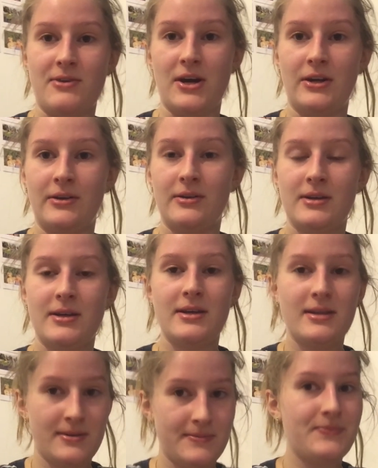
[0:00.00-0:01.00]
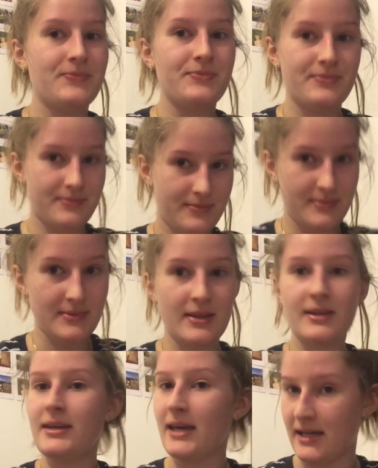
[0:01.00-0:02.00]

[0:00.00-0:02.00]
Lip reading: Yes. Okay.